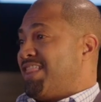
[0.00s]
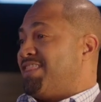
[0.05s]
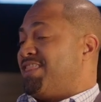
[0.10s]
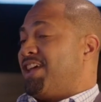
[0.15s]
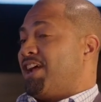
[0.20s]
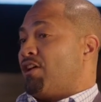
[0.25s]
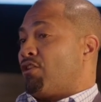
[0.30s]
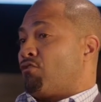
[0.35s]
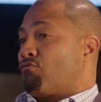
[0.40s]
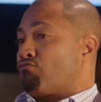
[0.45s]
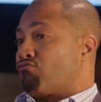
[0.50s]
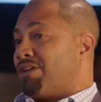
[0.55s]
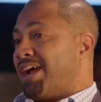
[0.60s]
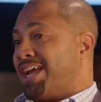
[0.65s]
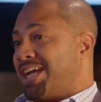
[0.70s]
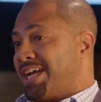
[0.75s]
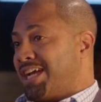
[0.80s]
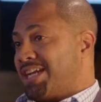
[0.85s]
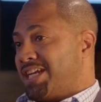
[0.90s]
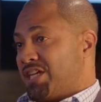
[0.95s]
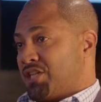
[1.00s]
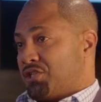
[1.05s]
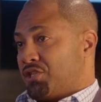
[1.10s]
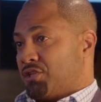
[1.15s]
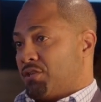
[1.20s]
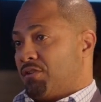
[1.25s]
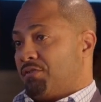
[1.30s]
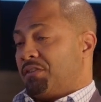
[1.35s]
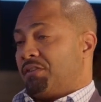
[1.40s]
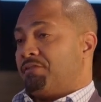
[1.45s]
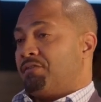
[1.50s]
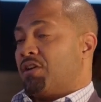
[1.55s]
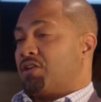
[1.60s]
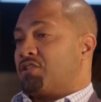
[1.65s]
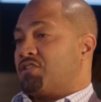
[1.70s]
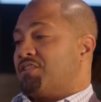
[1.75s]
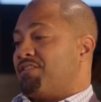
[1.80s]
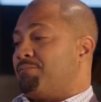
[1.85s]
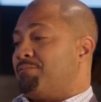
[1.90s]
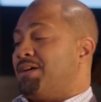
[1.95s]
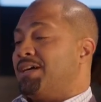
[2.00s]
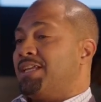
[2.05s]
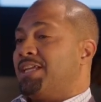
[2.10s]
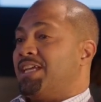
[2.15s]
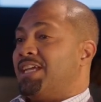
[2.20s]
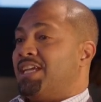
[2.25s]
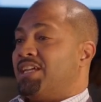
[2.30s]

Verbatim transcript: their recognition of the function of money